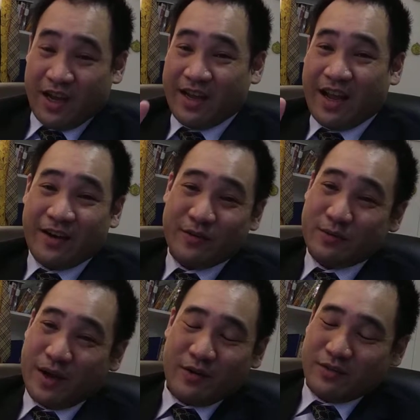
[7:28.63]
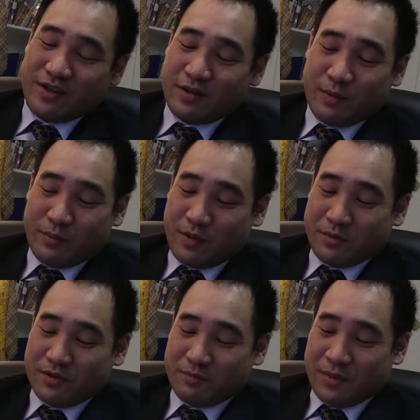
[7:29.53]
I don't discipline
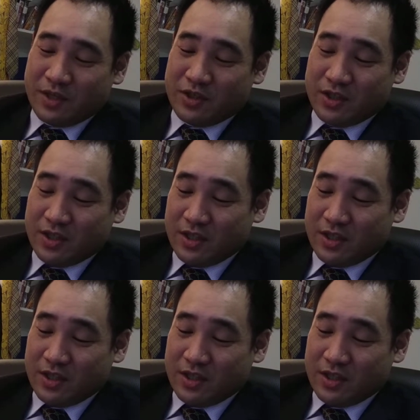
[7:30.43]
people much.